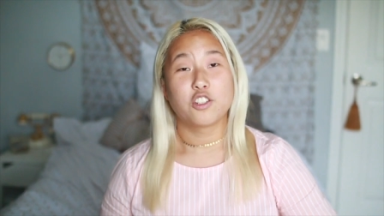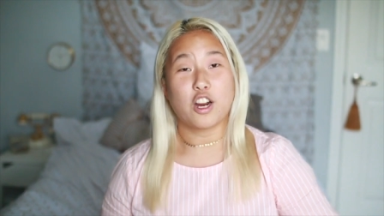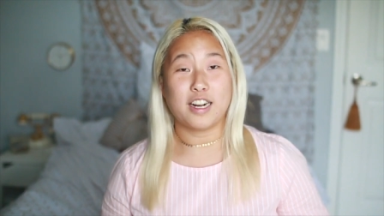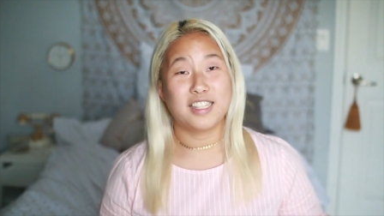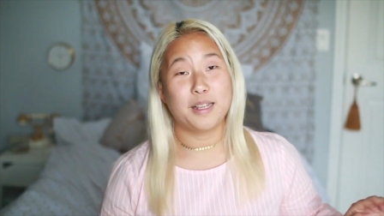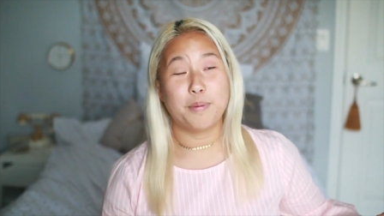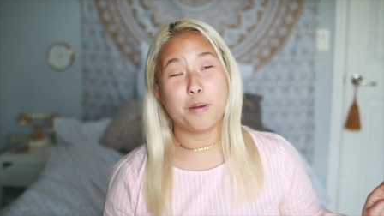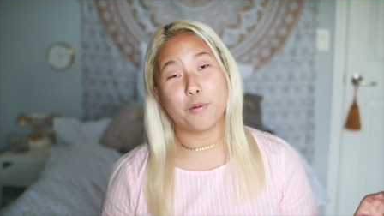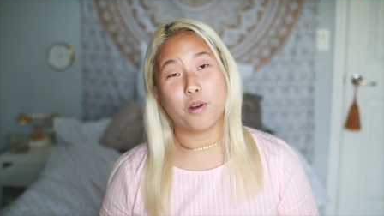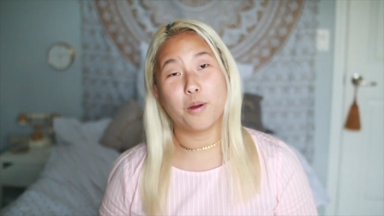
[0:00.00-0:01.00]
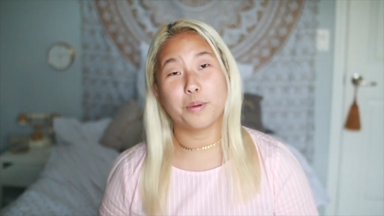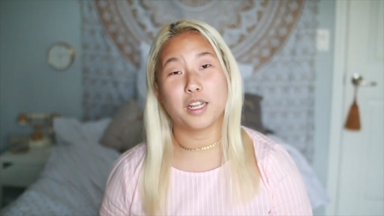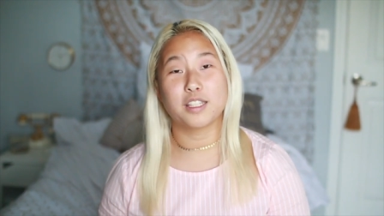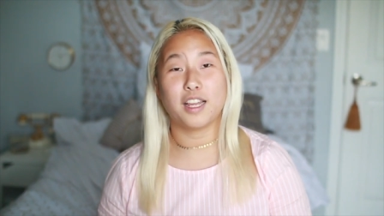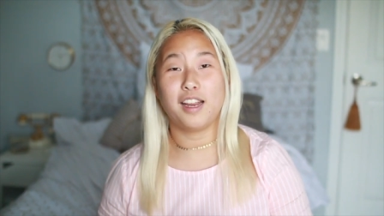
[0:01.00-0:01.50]
try to send people home
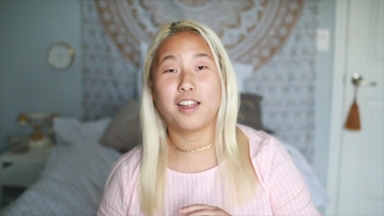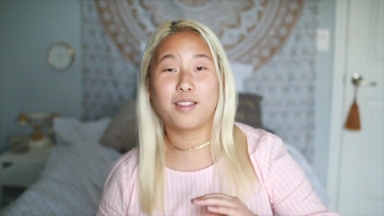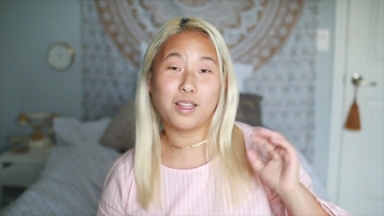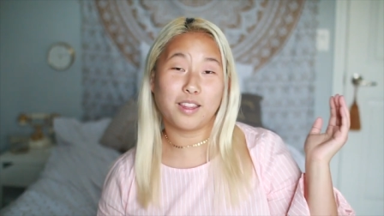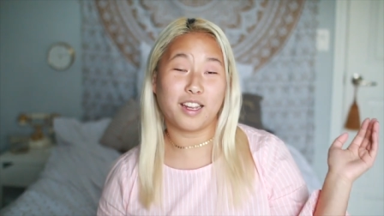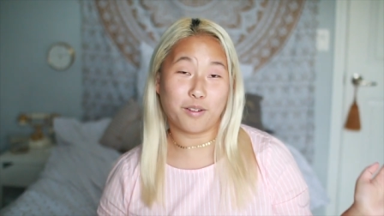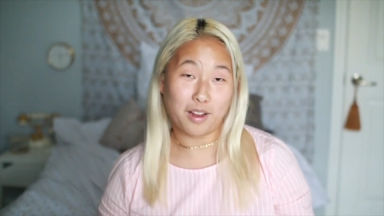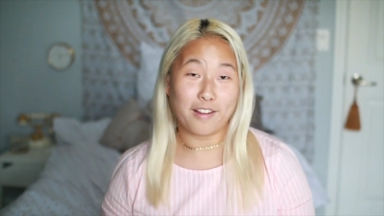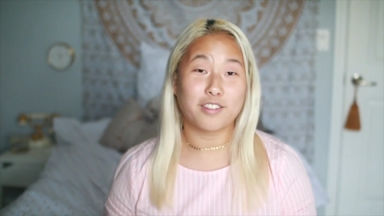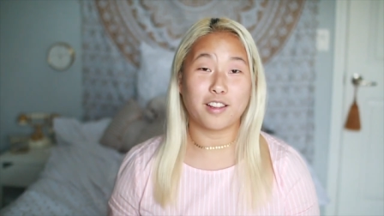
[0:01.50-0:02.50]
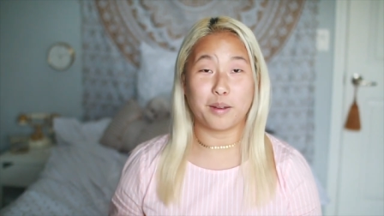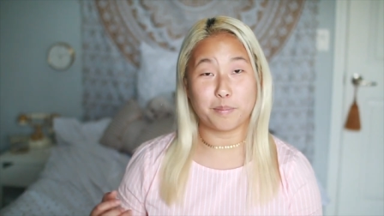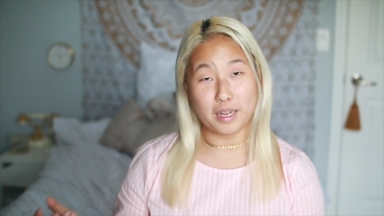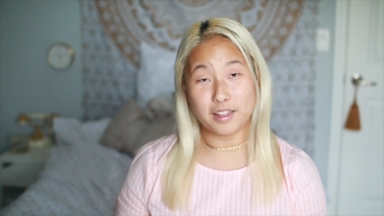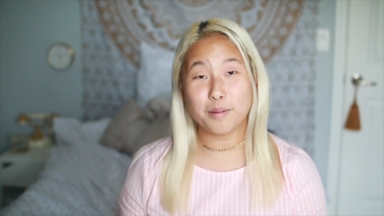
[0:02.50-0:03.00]
because like then they don't have to like
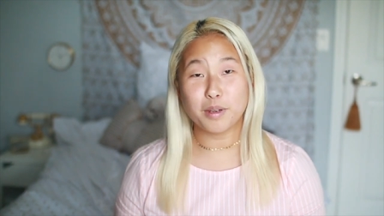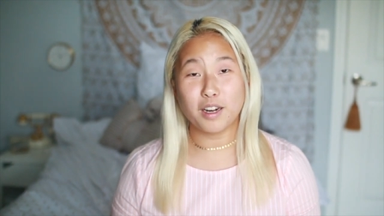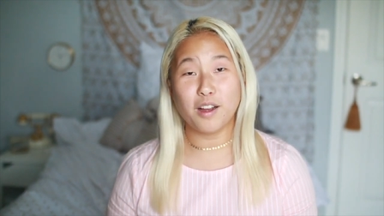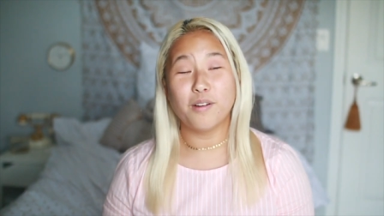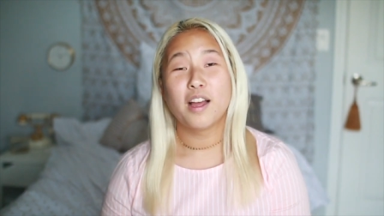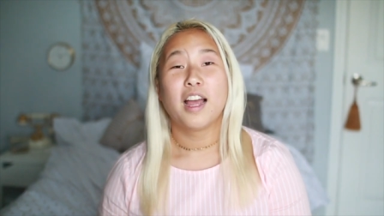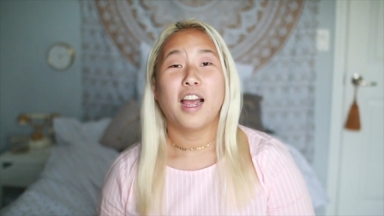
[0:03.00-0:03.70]
pay them, you know?